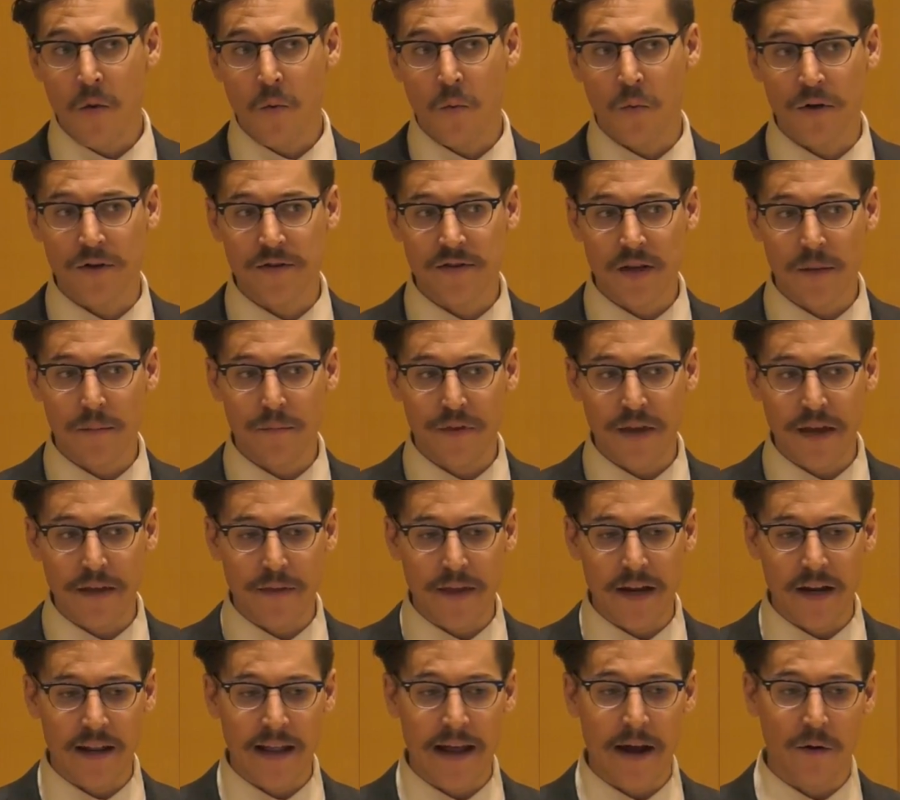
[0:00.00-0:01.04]
were something
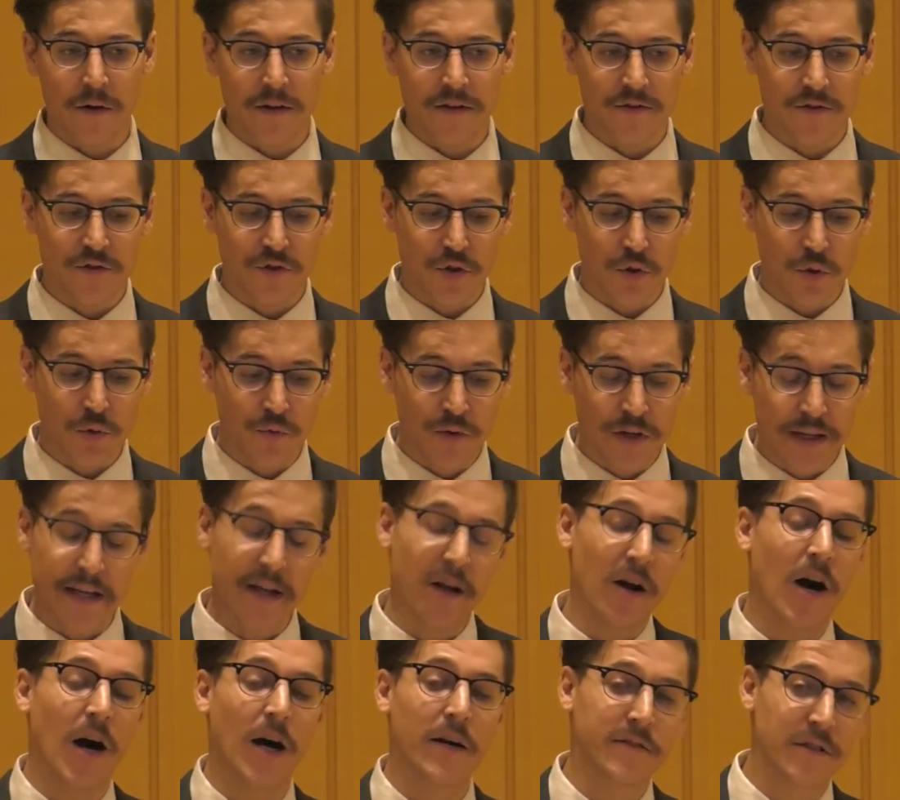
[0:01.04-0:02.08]
that allowed us to really
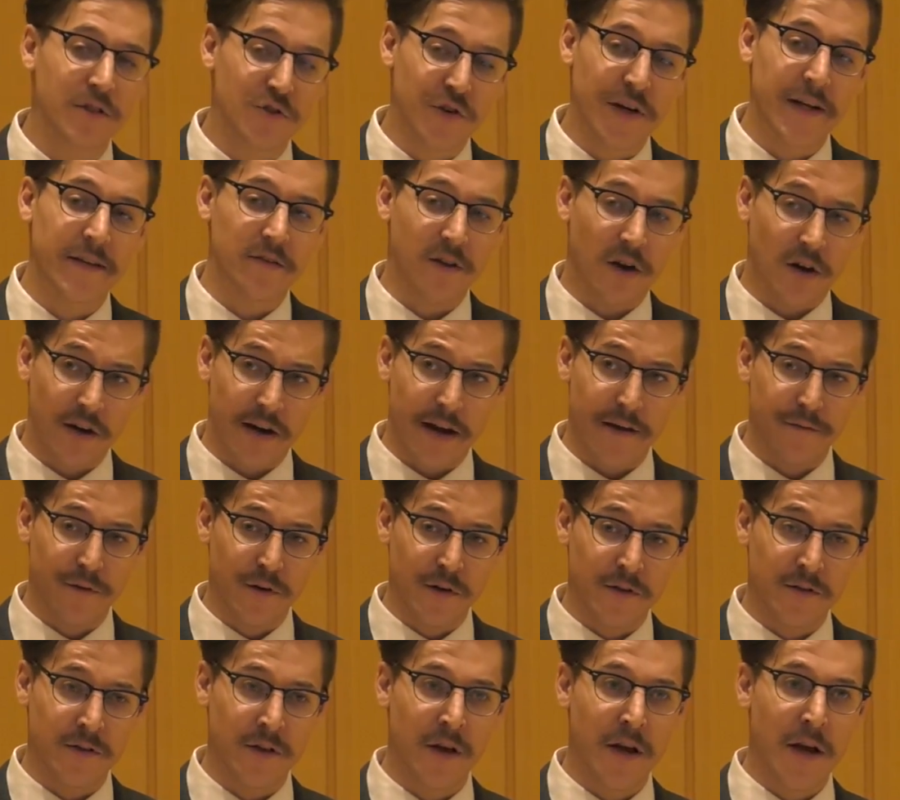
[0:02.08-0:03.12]
concentrate our
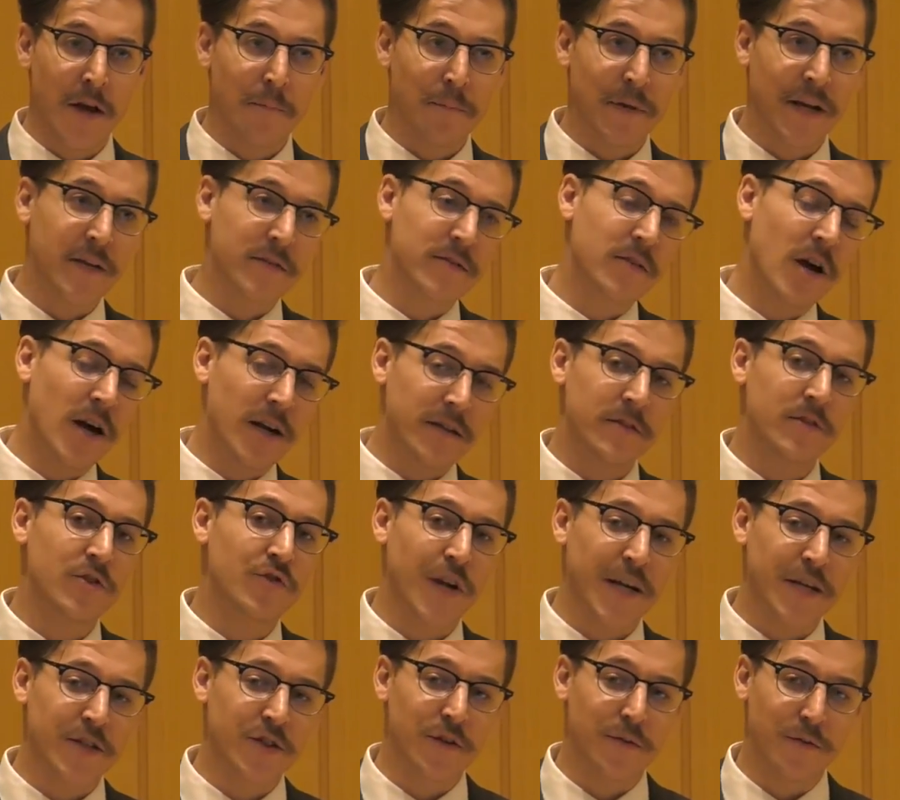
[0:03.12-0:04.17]
efforts because
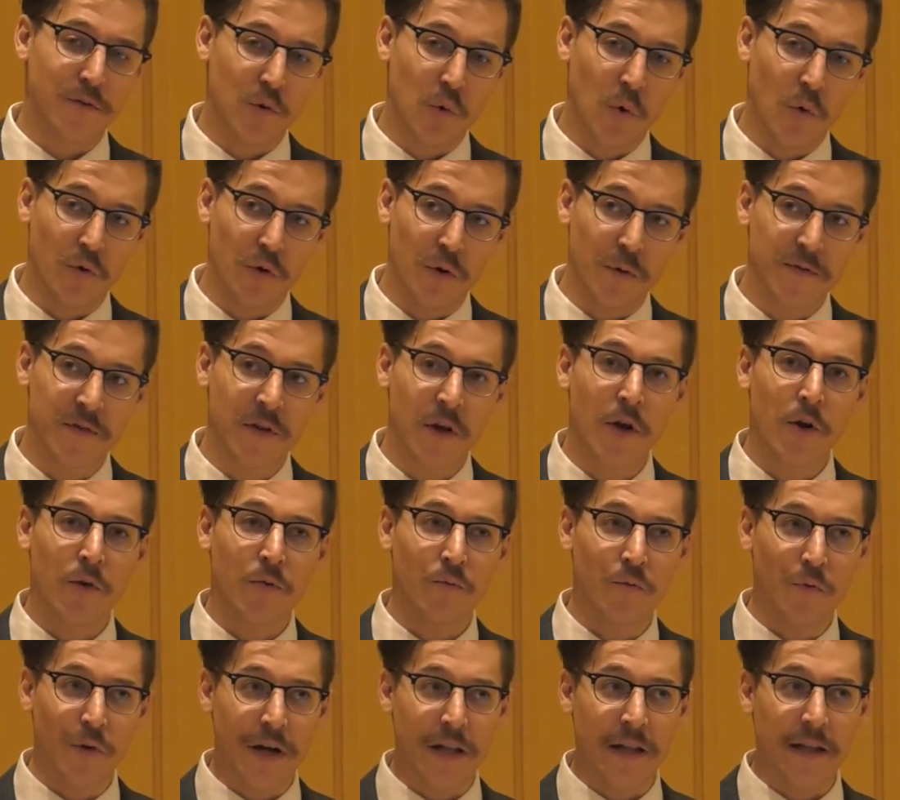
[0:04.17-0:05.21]
concentration of cool roofs
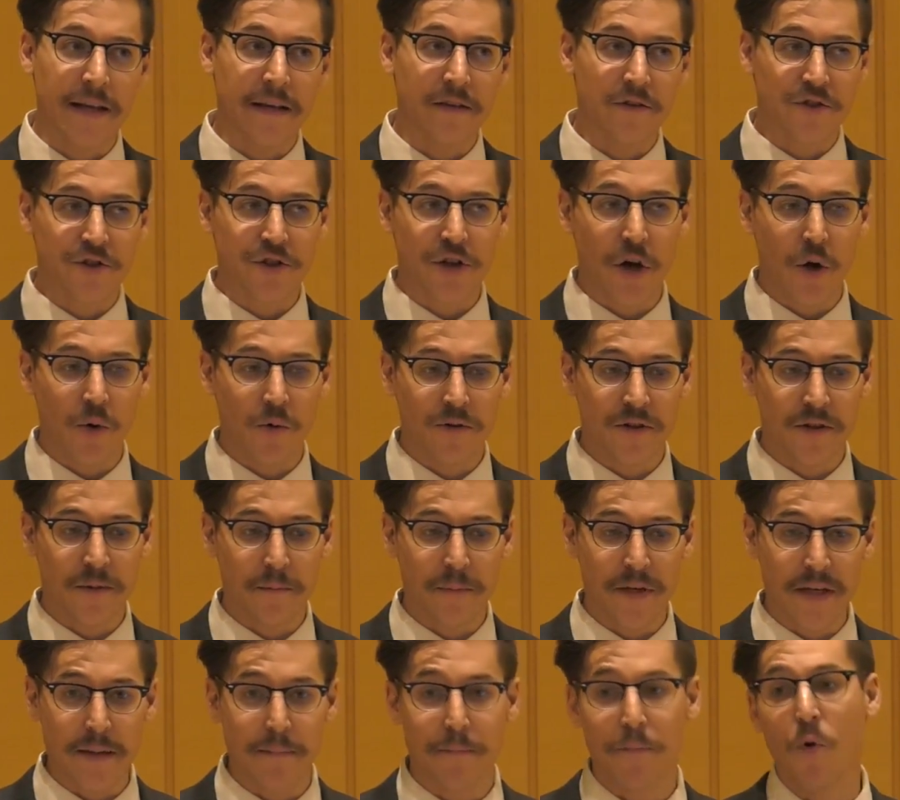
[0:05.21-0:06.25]
really is shown to
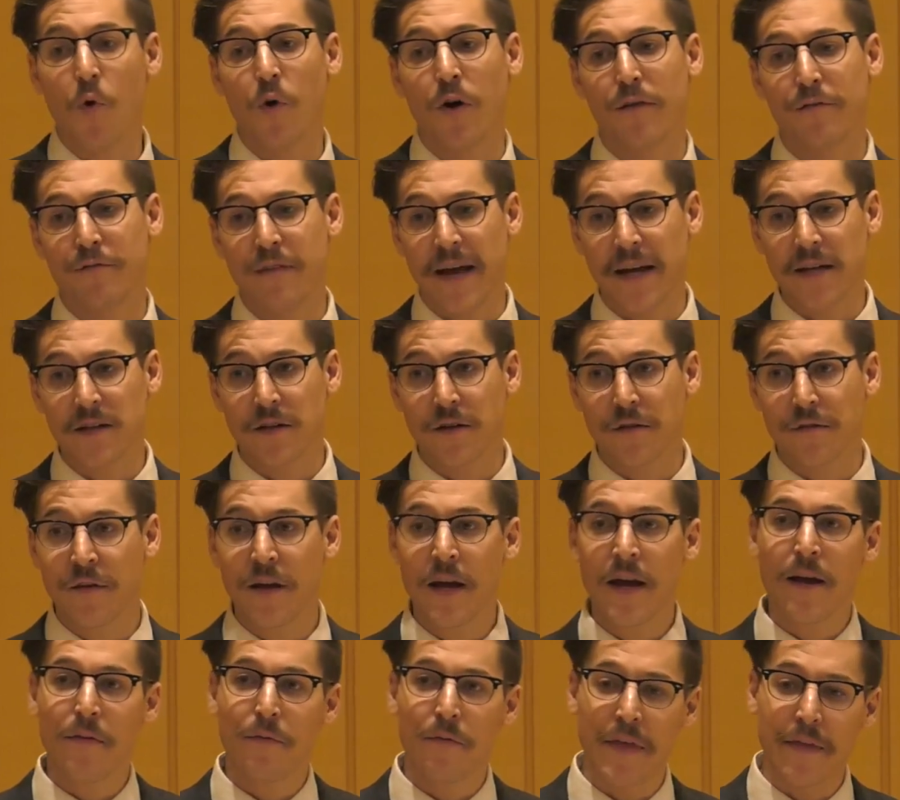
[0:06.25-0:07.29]
be more effective
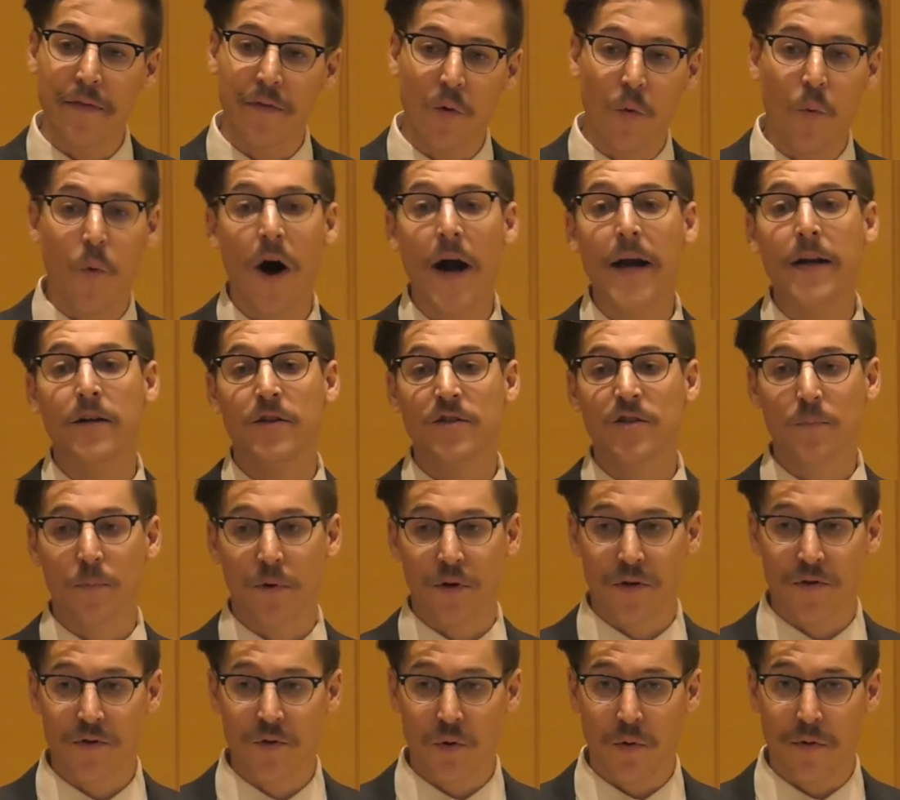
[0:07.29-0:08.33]
than the wide
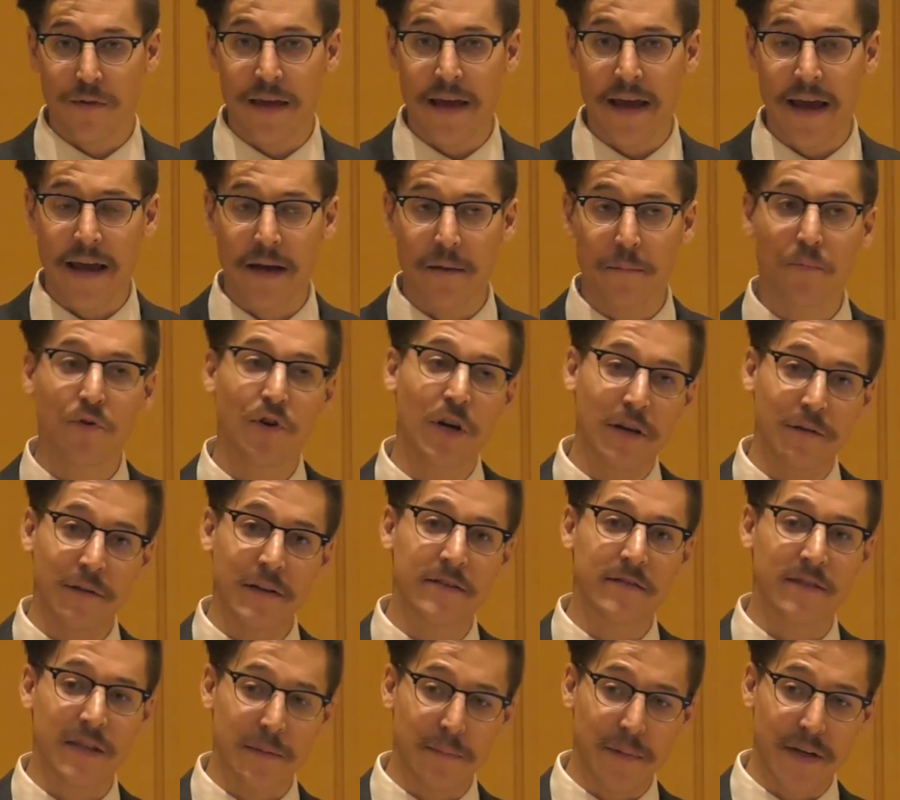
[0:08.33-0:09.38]
dispersal that had
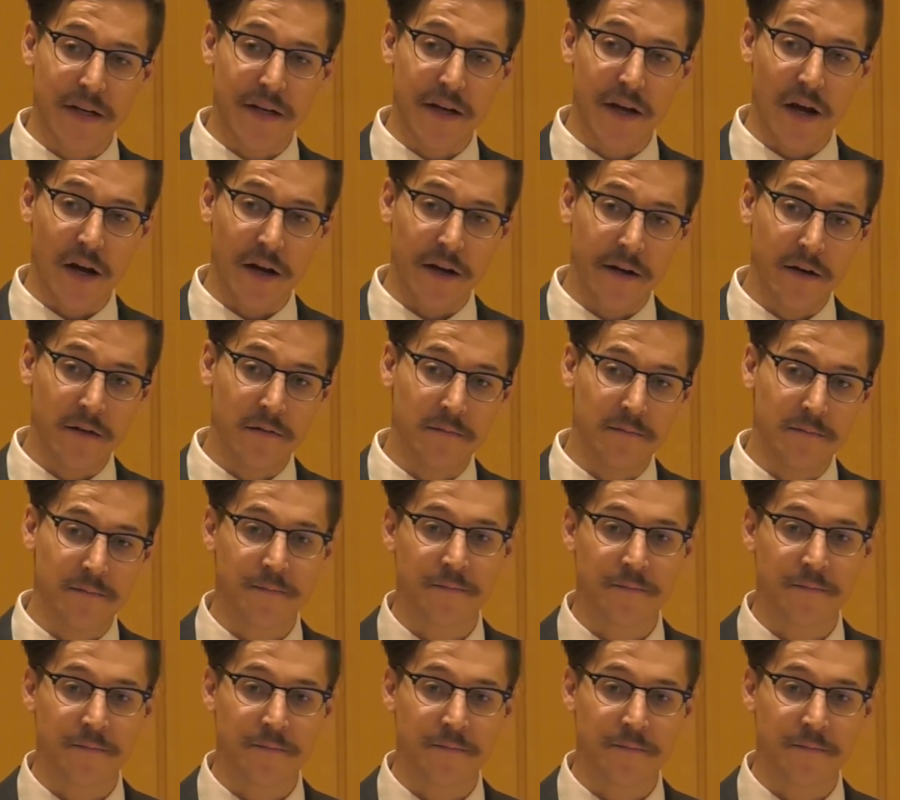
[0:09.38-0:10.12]
previously been done.